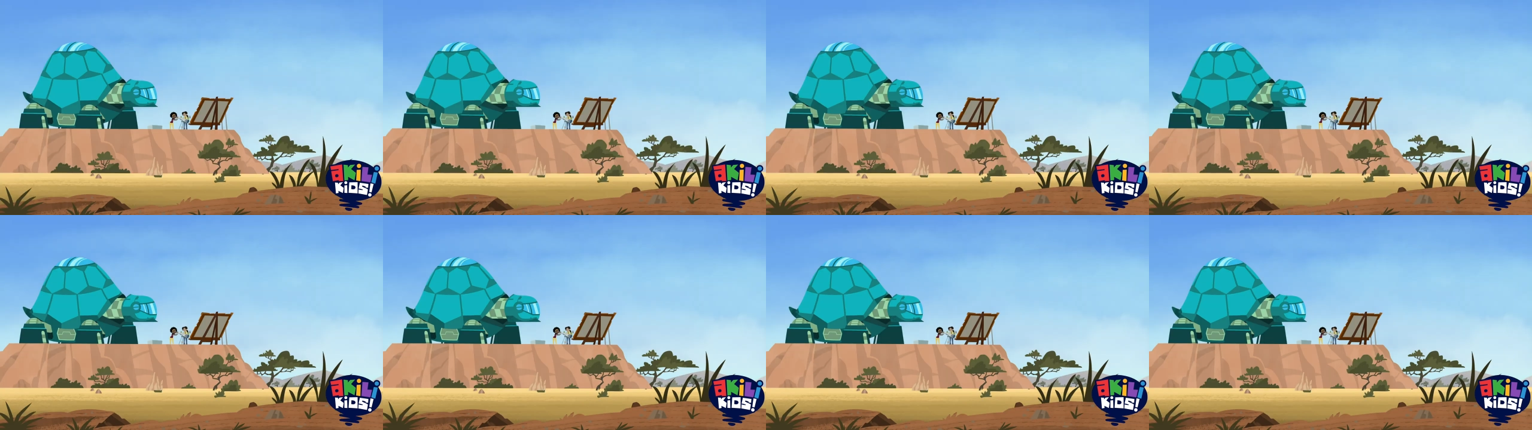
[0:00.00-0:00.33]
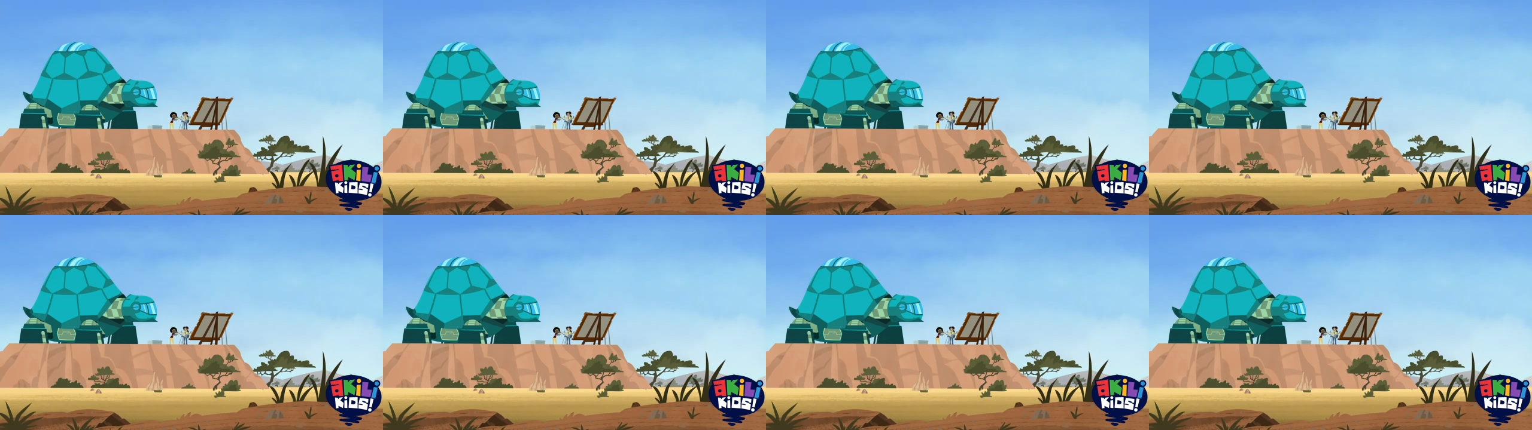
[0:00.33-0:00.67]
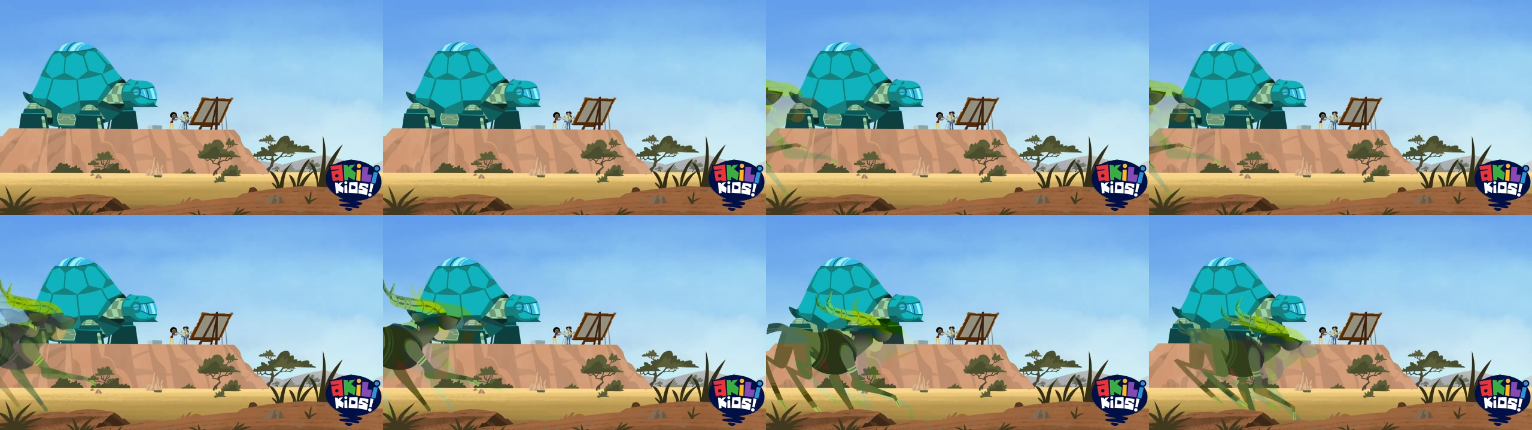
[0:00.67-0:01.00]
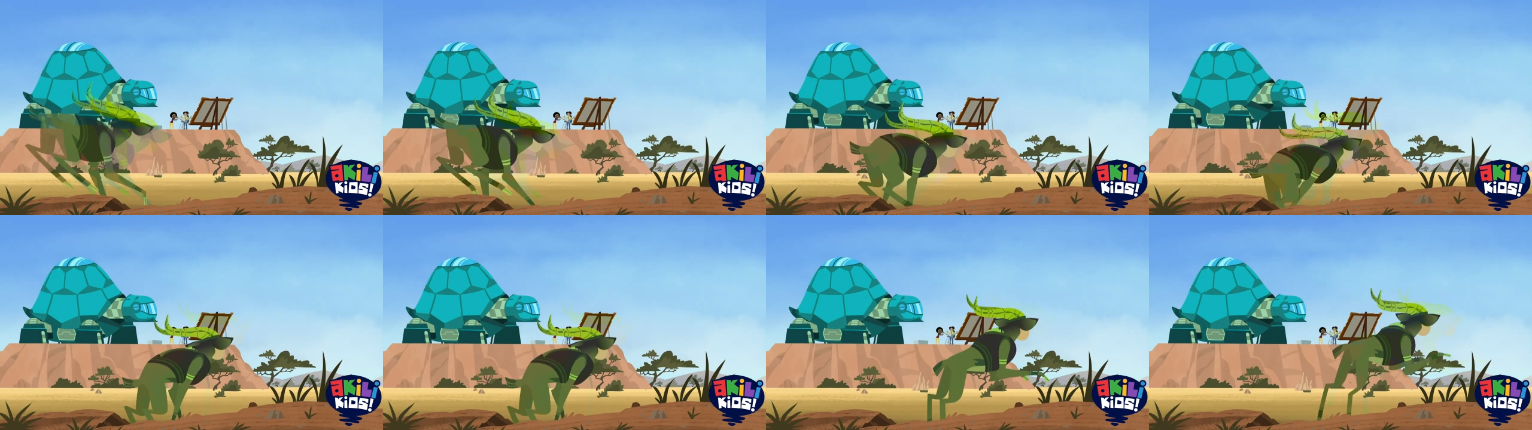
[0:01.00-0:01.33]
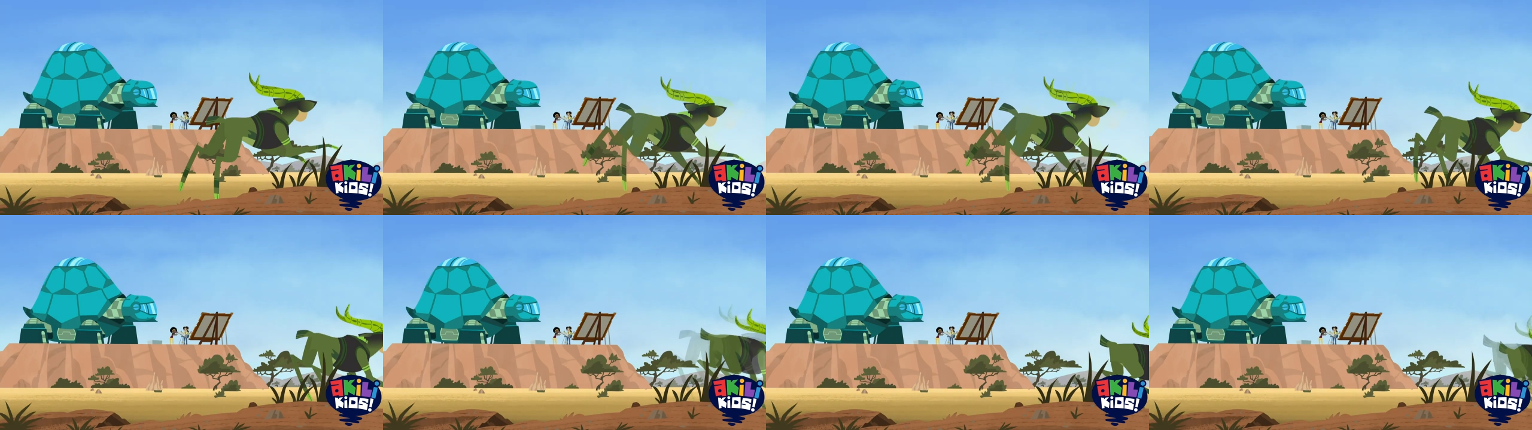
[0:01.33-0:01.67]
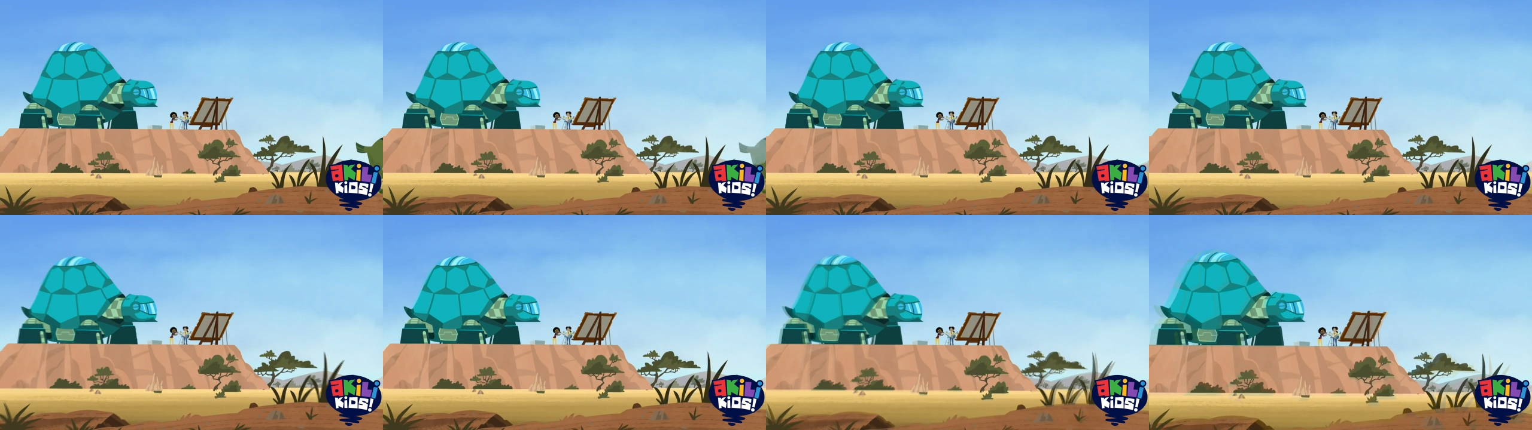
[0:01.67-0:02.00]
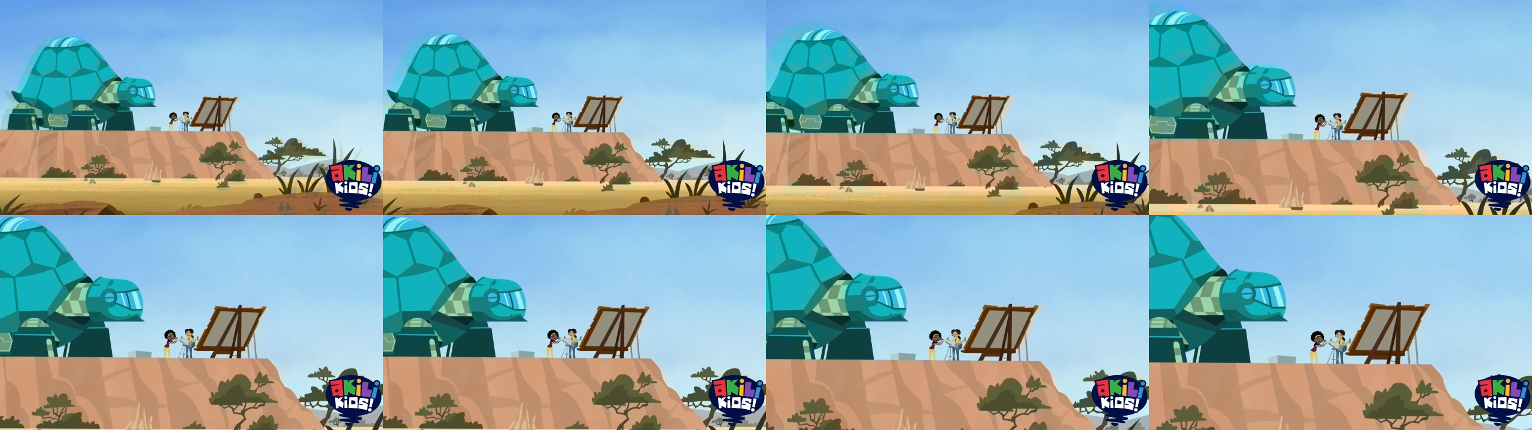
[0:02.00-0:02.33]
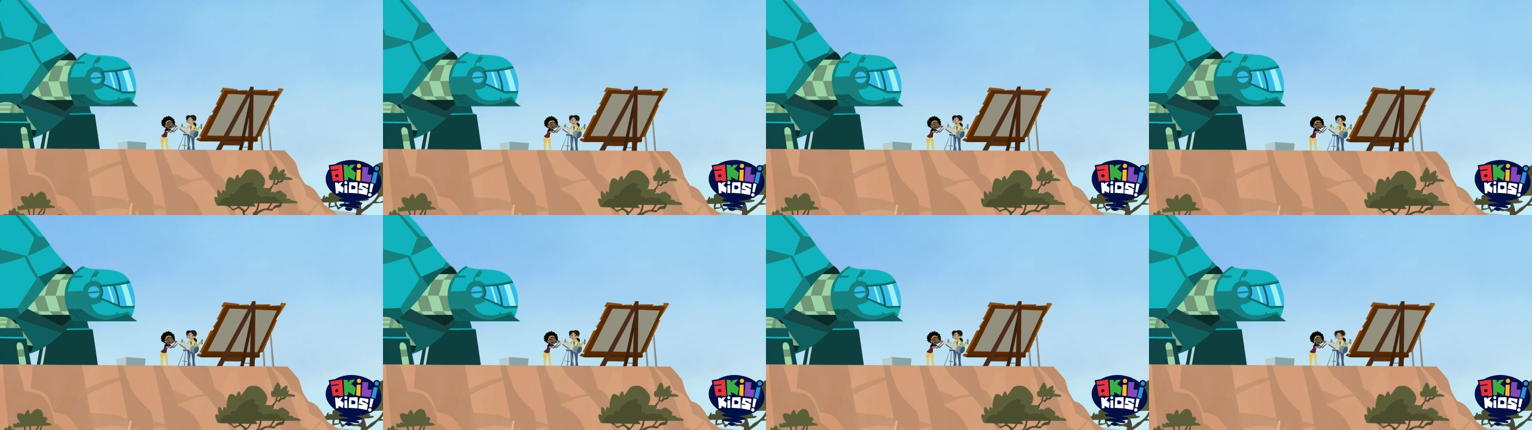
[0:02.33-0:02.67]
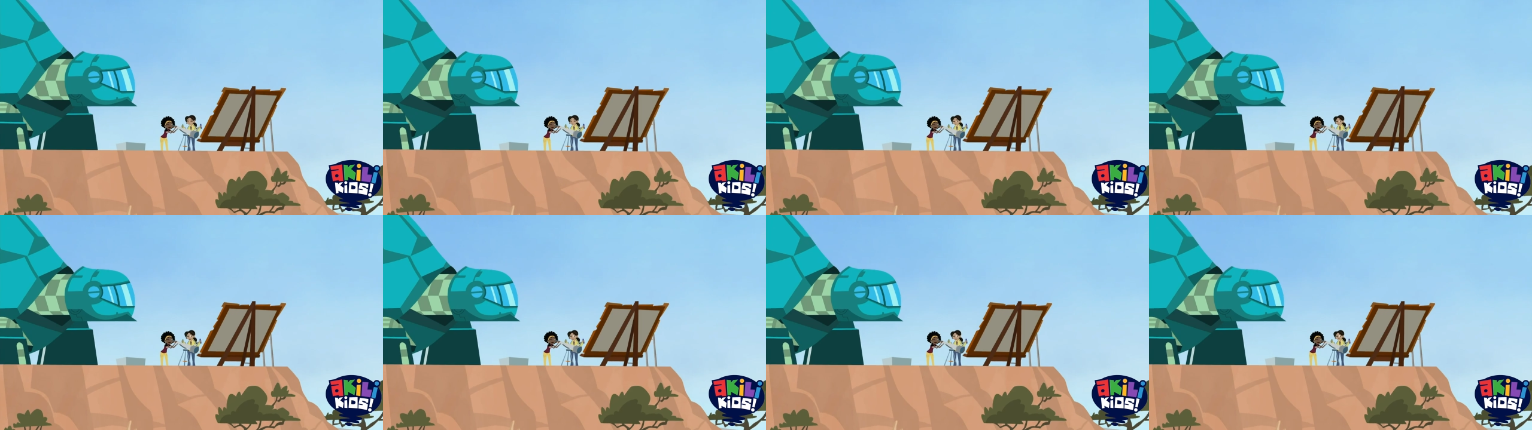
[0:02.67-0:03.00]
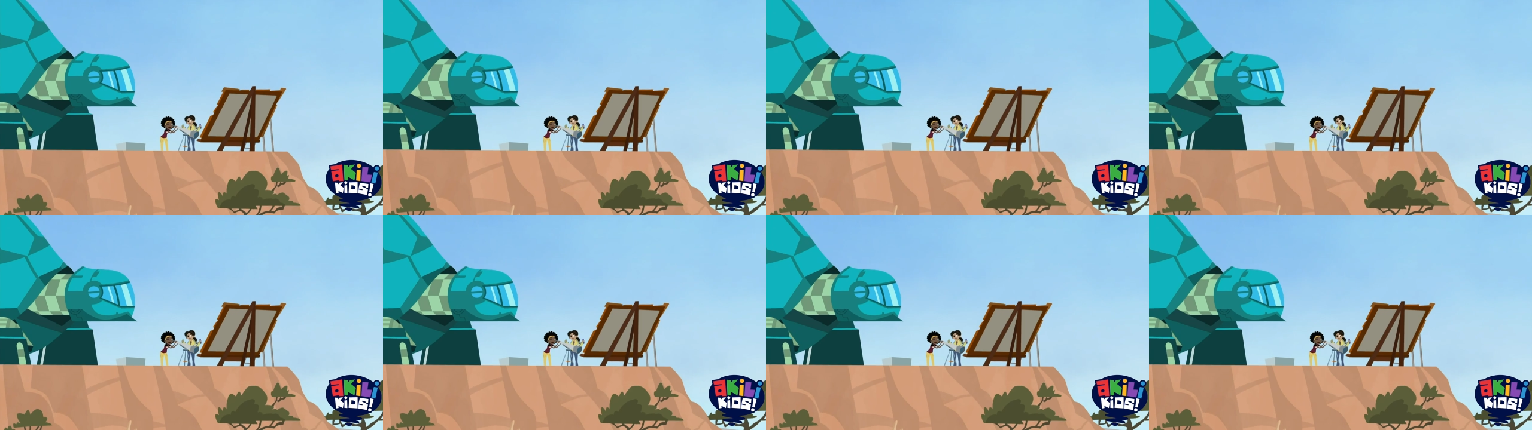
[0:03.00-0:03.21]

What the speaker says: Nobody's mouth can be seen.